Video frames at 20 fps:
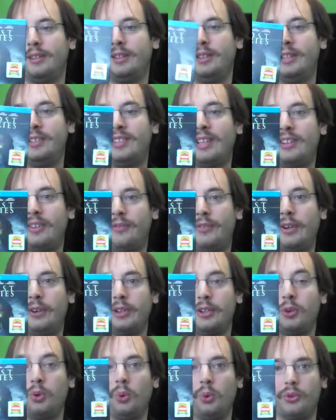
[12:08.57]
This had a
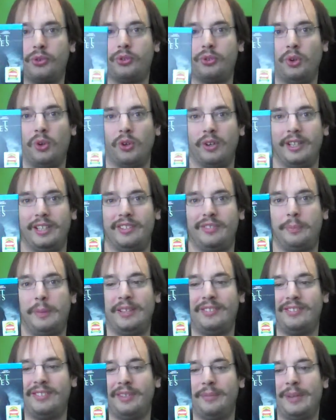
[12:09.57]
very cool story. It's
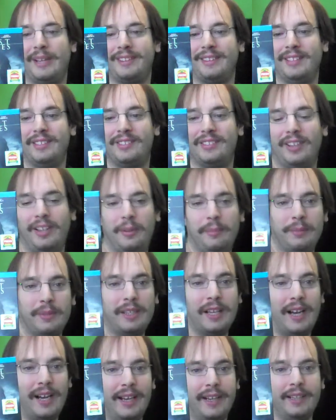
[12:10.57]
basically about this
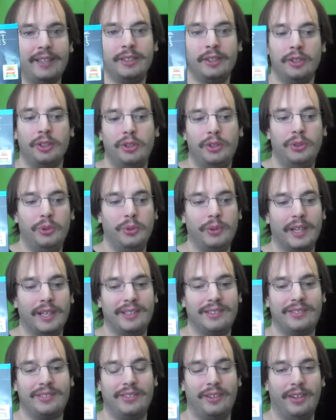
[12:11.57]
guy who
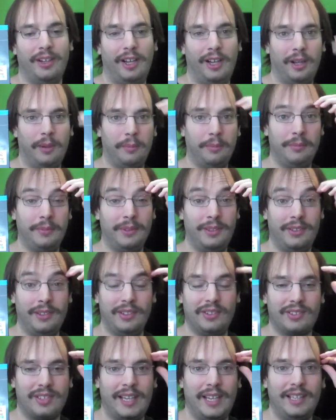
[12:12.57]
gets
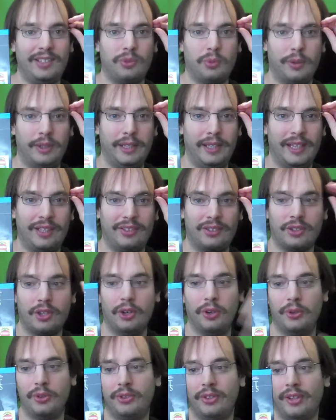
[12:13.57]
this case where he has to
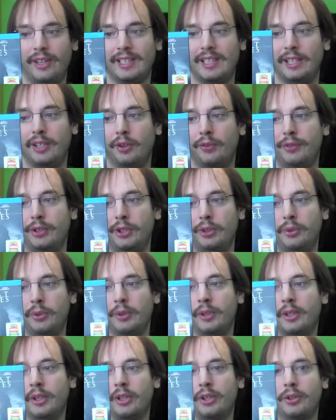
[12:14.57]
go to like interview
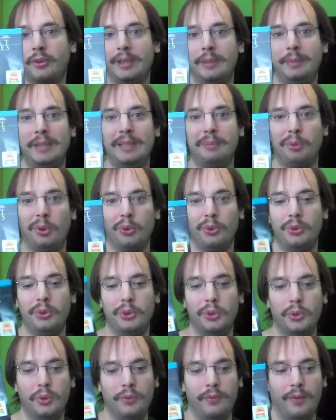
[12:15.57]
3 people
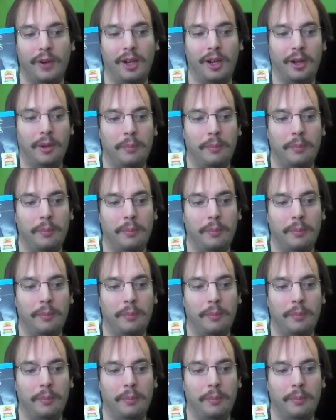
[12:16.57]
who've